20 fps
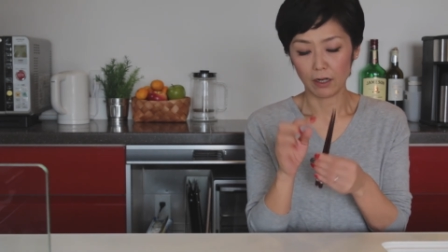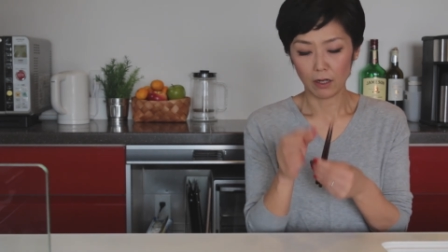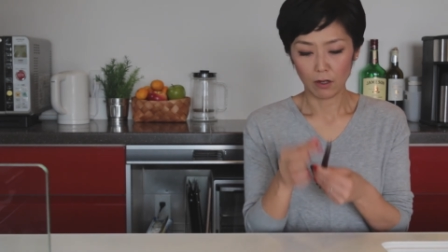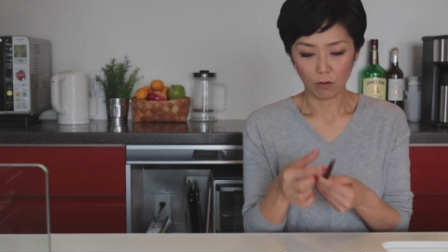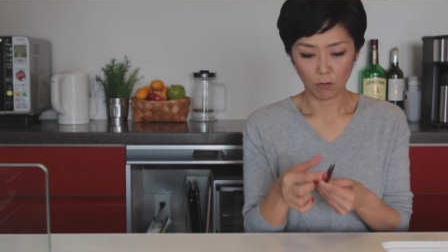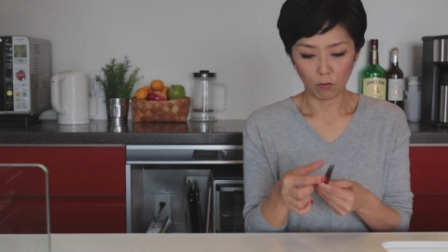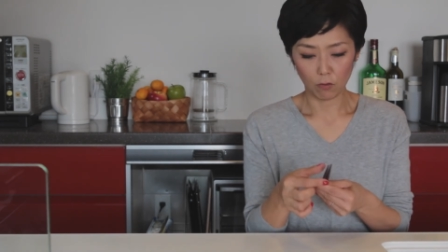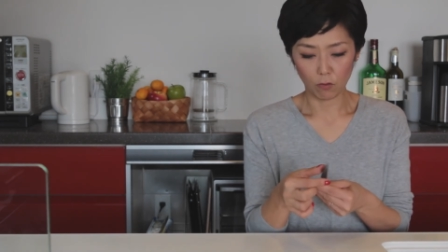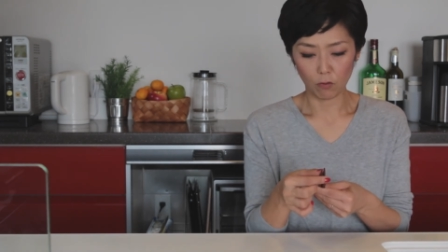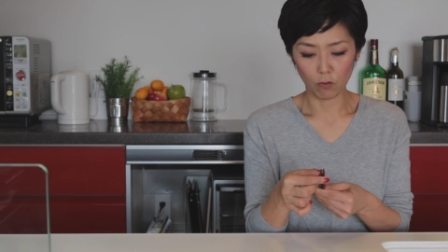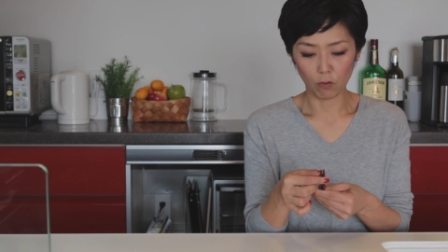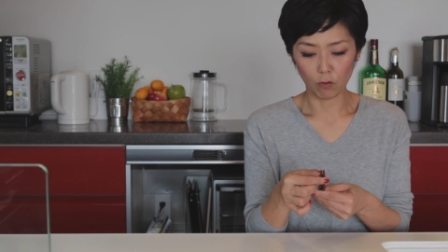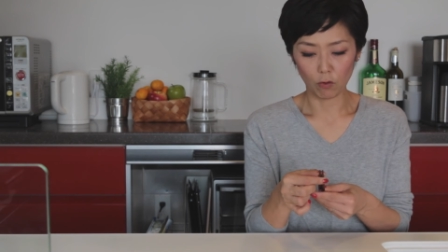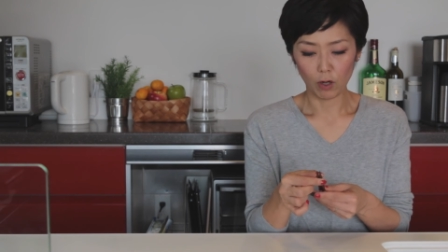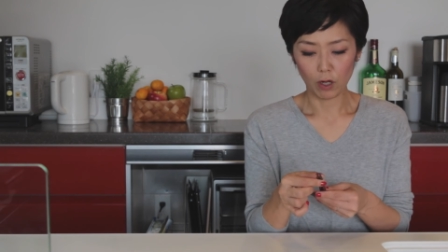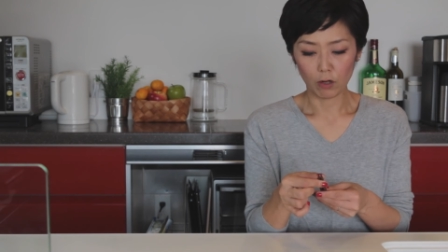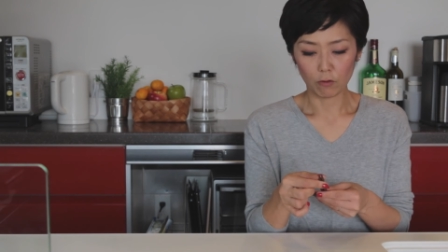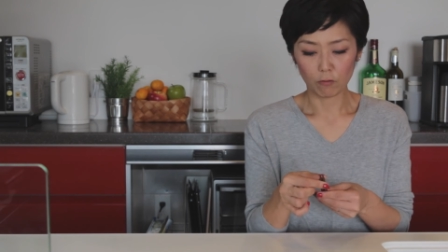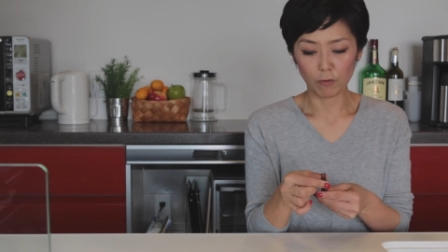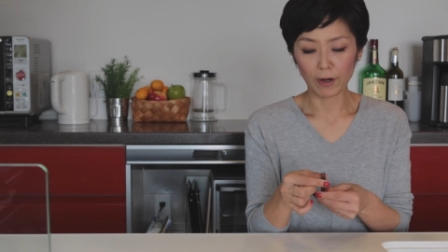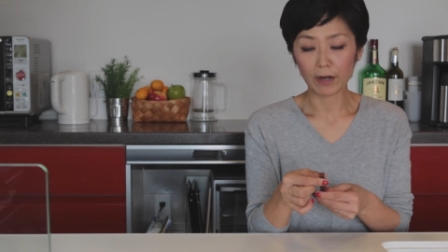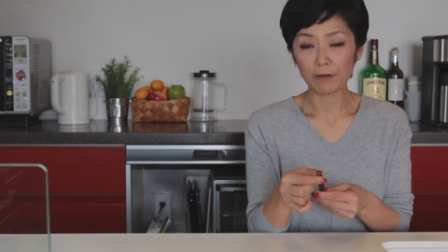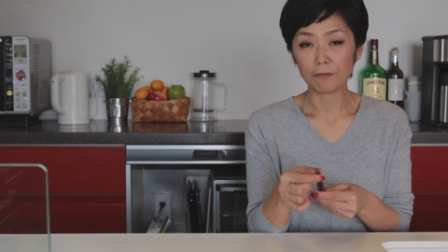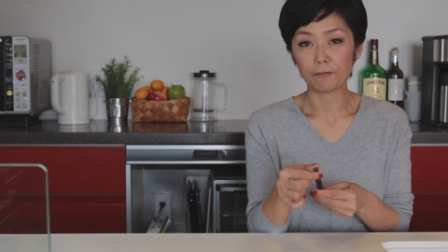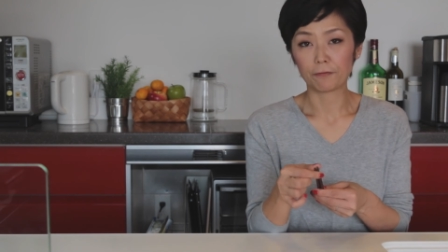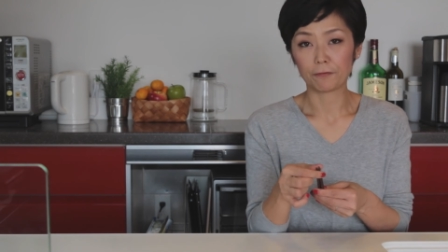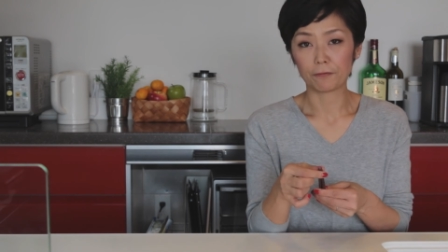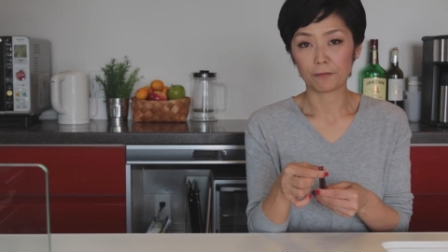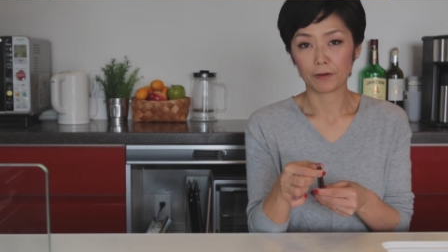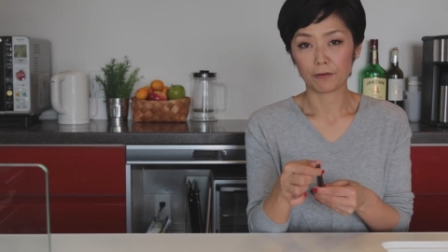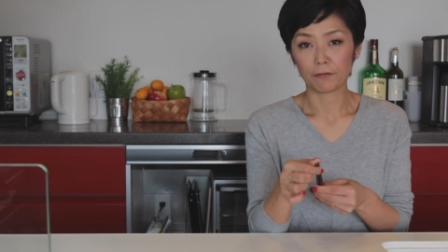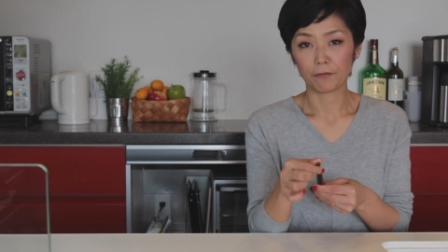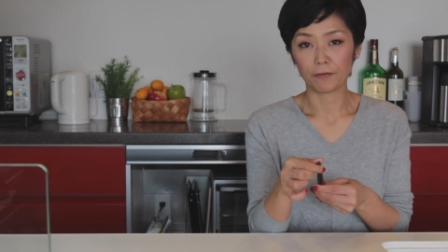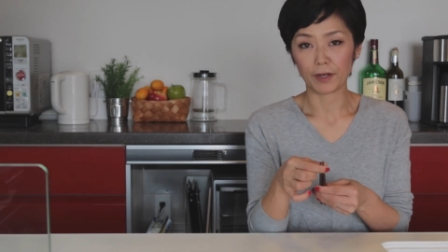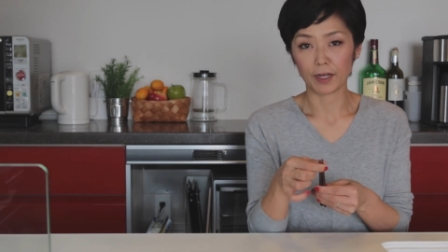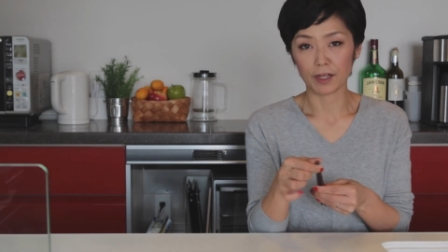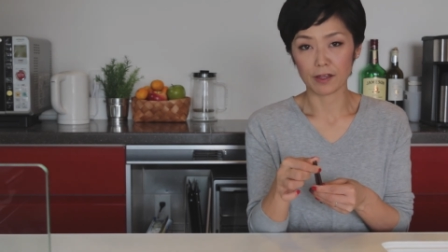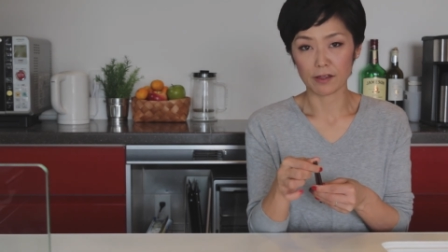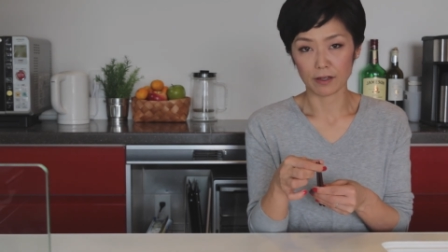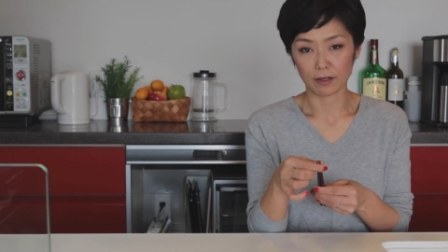or rough
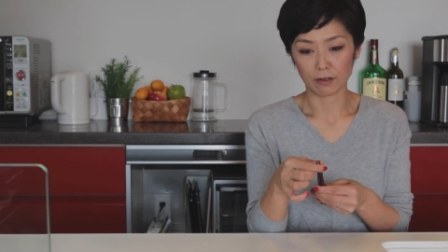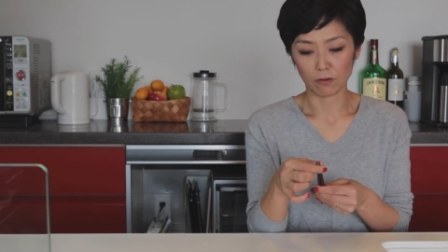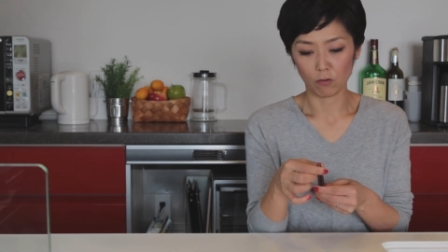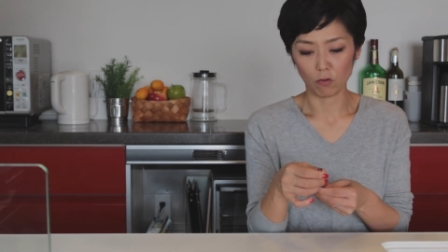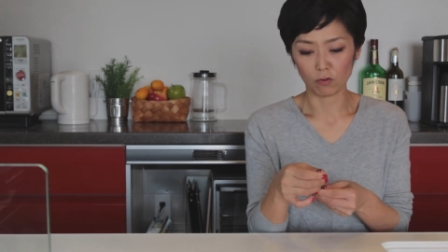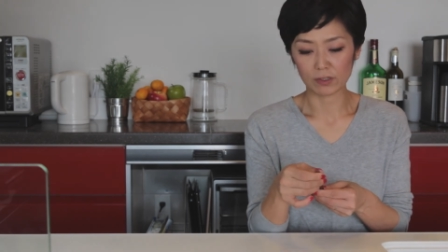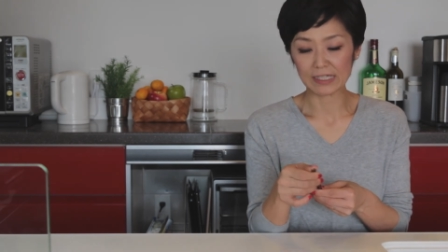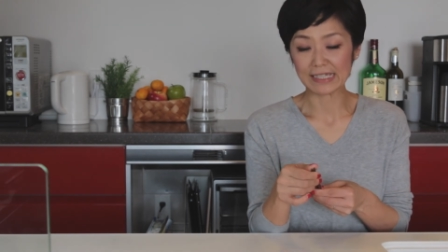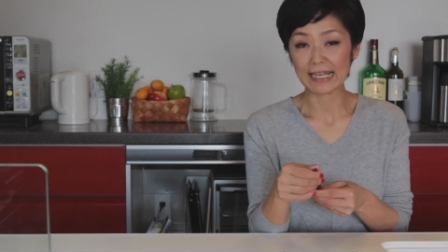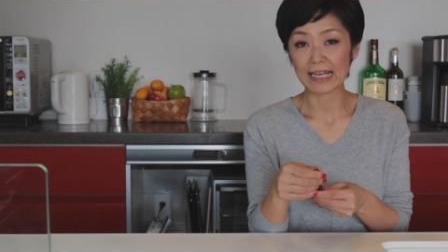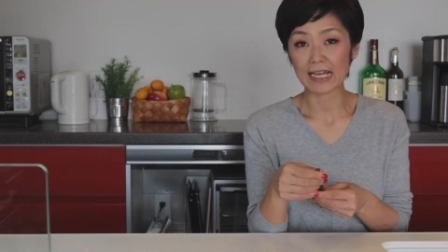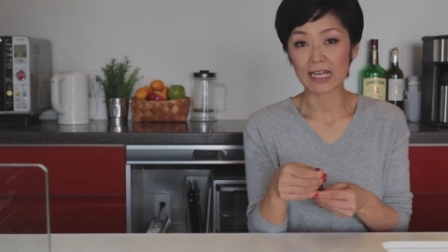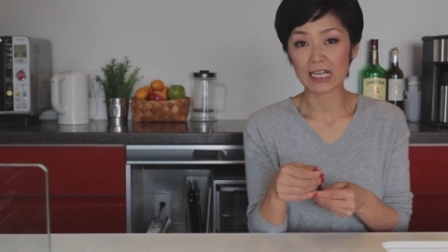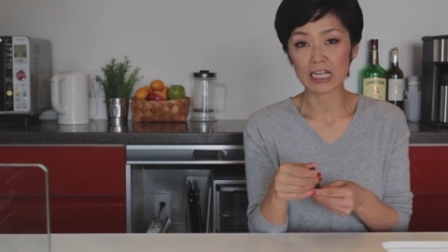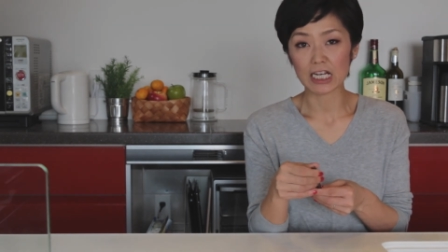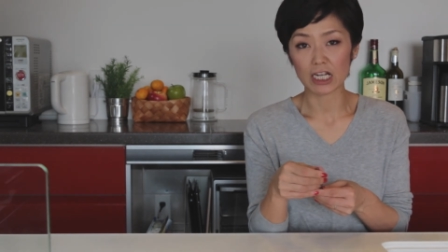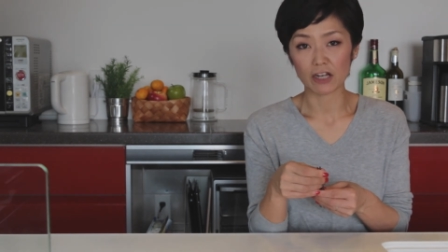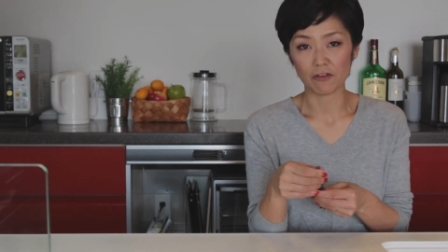finishing or sand